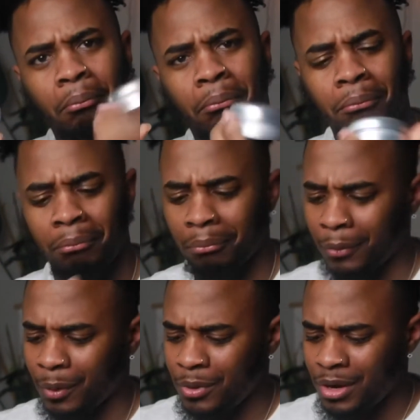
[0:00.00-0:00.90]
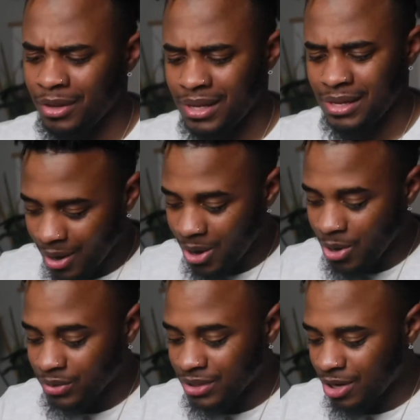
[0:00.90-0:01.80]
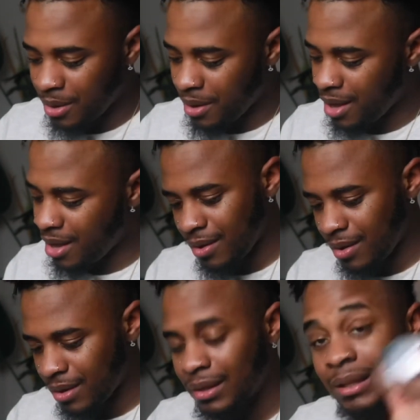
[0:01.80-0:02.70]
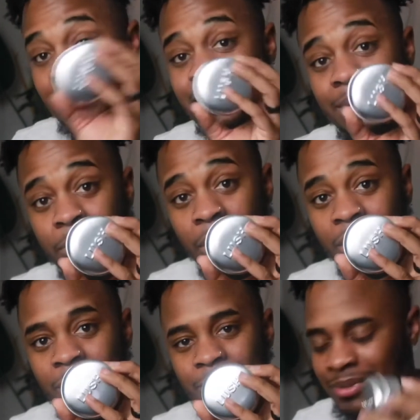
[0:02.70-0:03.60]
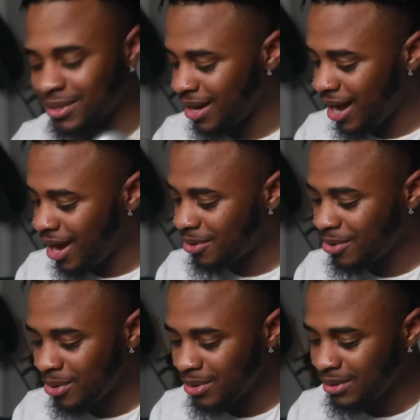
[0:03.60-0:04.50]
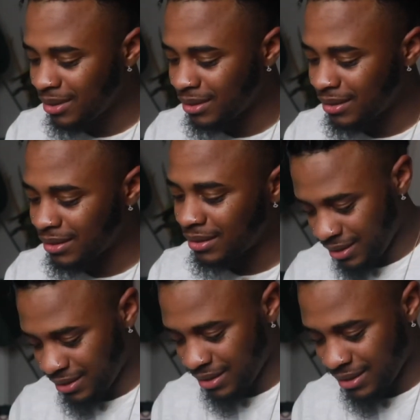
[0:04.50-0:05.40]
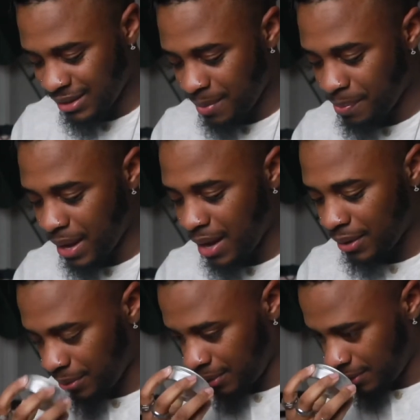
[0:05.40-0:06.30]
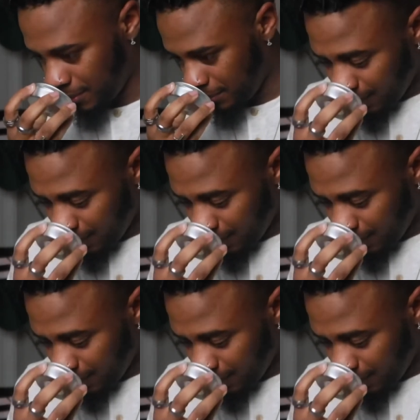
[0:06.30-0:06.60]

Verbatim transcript: Mm, what are these? Oh, these are cleansing bombs. How cool are this? This is a bath oil.